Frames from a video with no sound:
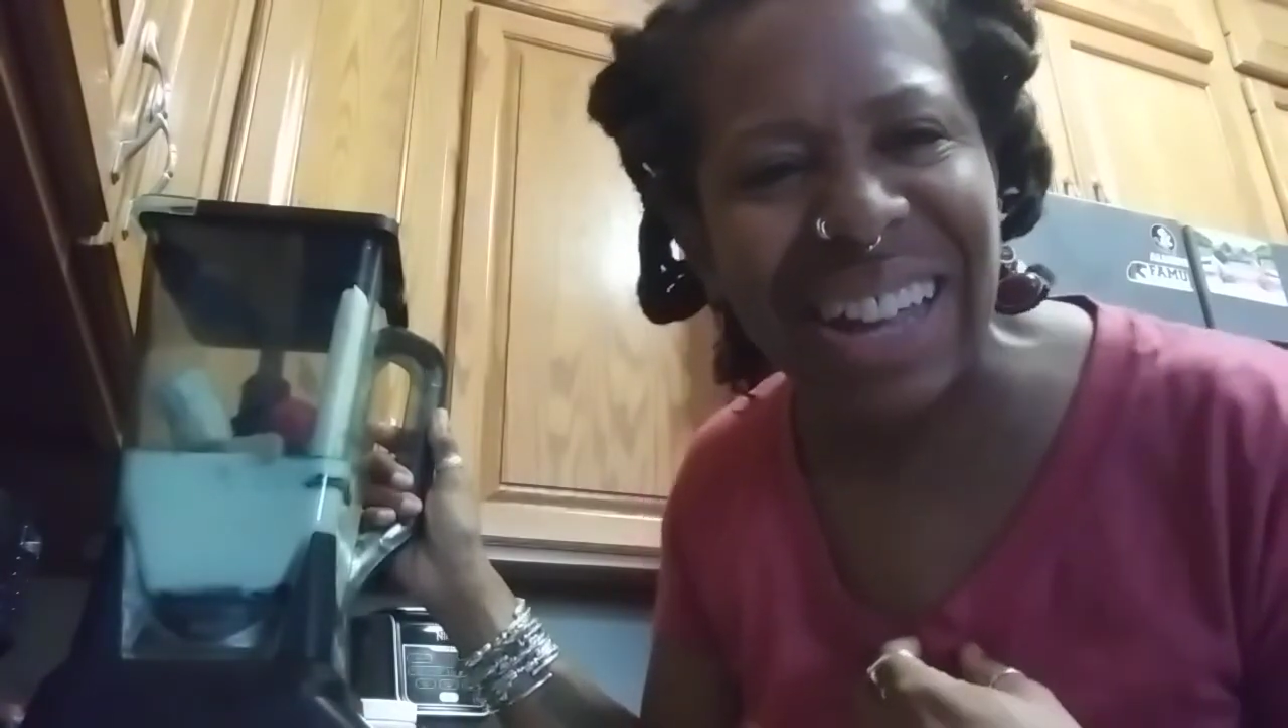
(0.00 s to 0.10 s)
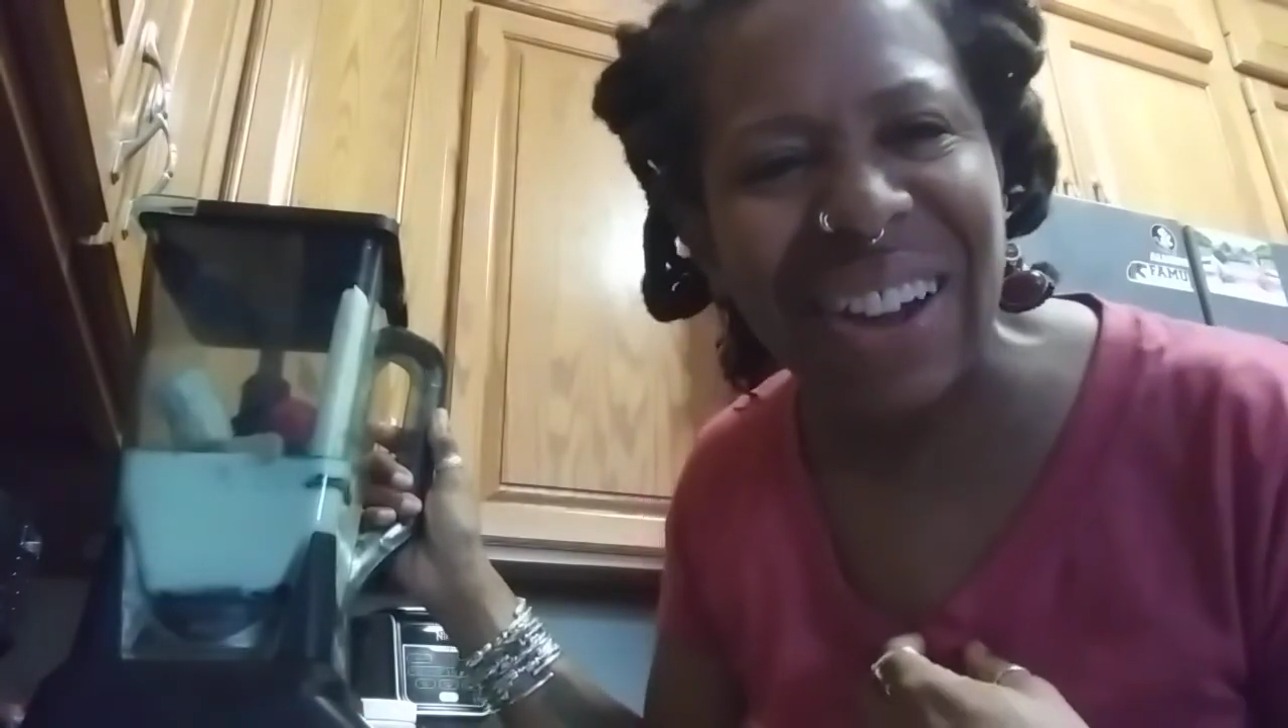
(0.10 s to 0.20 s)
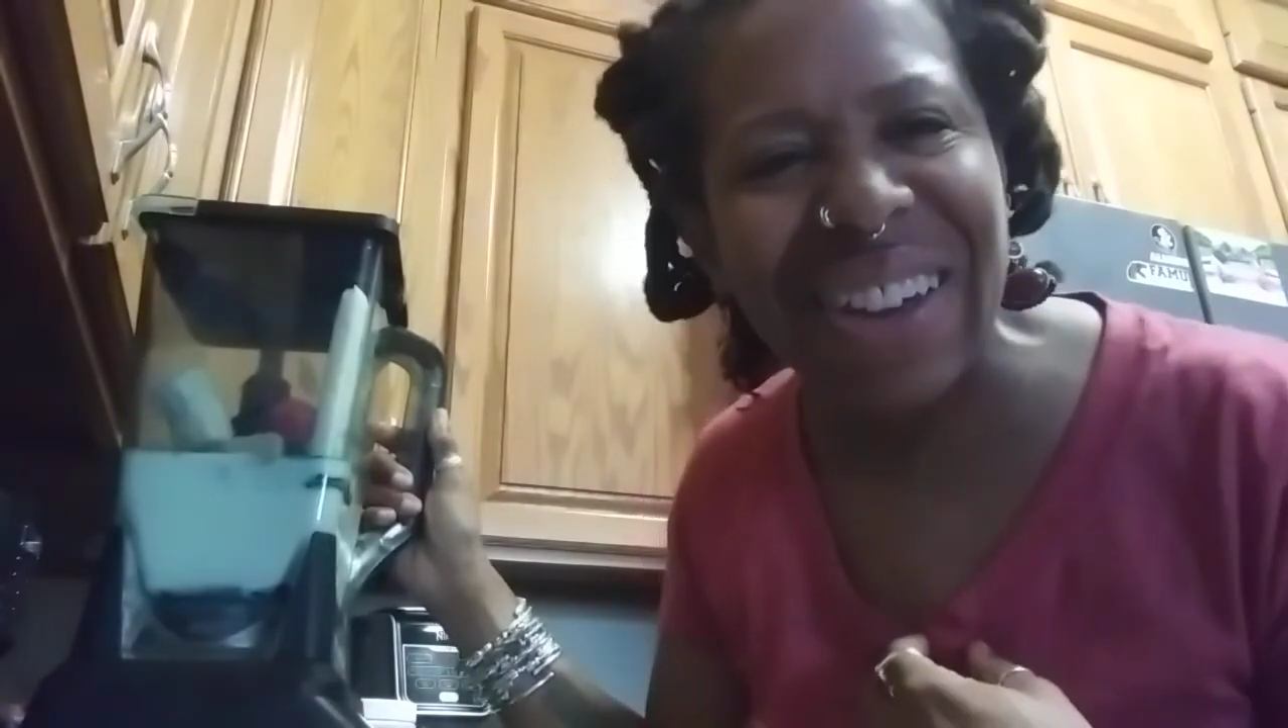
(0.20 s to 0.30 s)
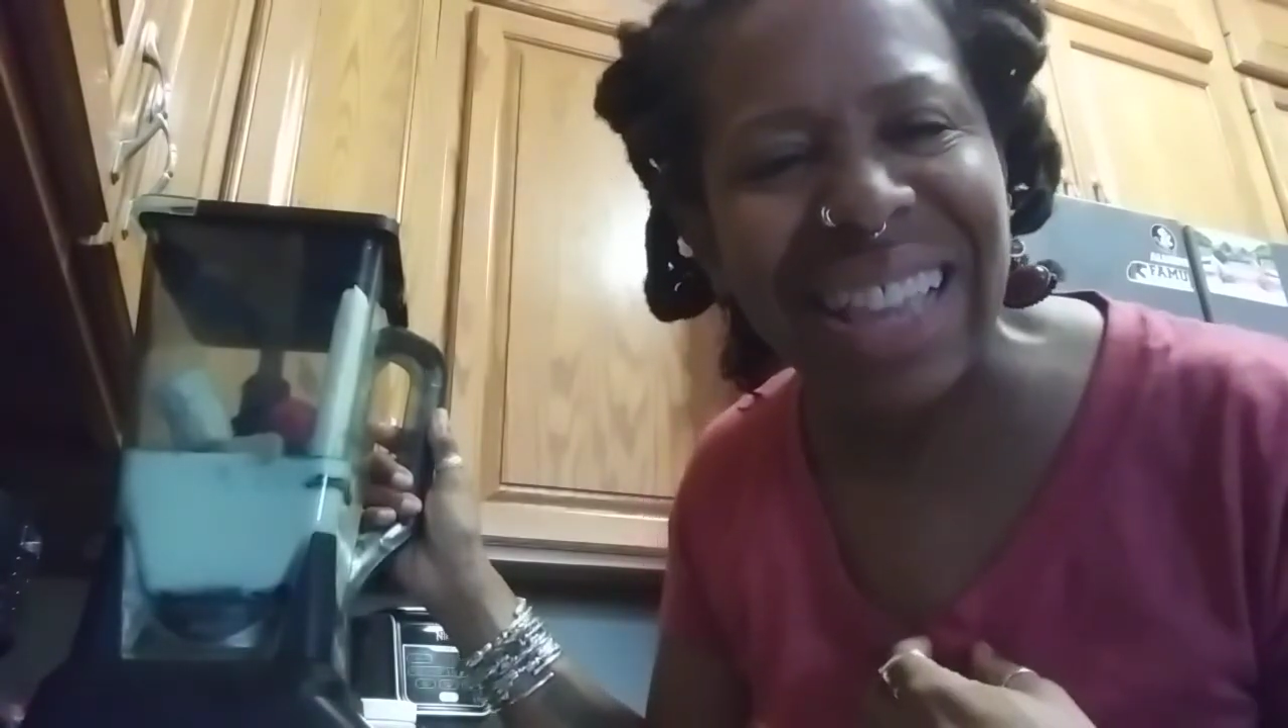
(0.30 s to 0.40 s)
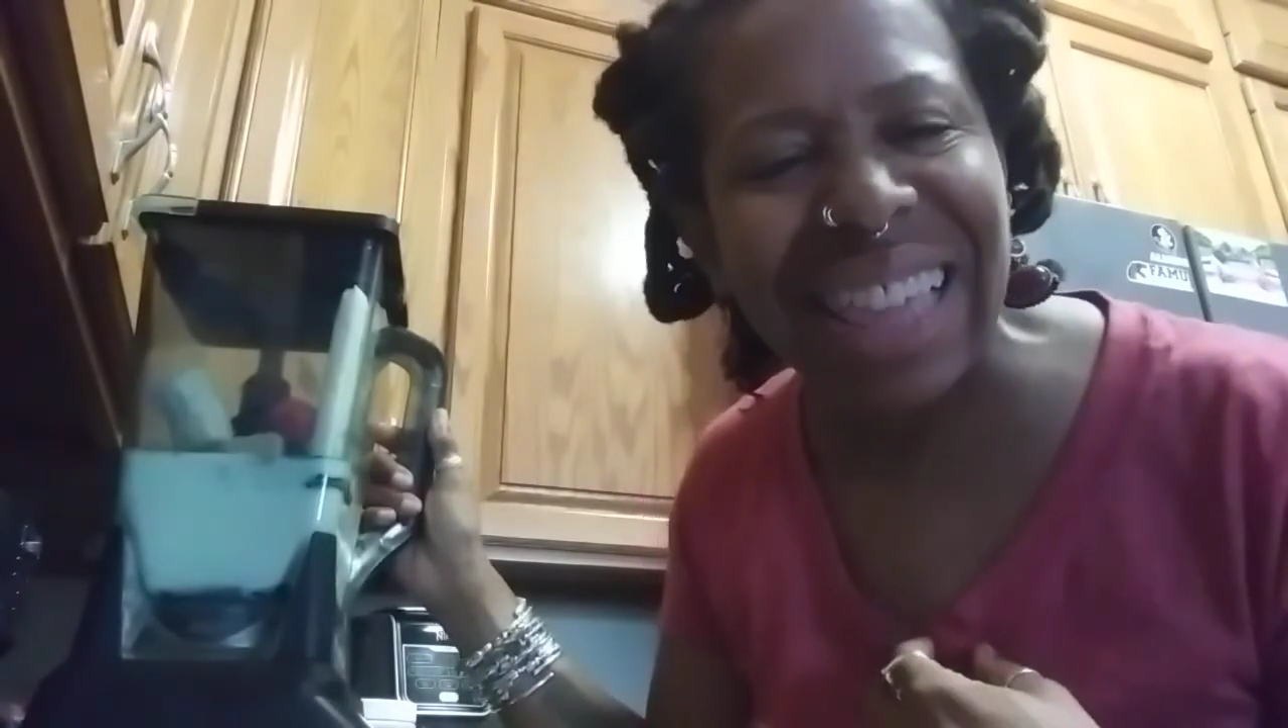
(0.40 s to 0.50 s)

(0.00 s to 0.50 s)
All right,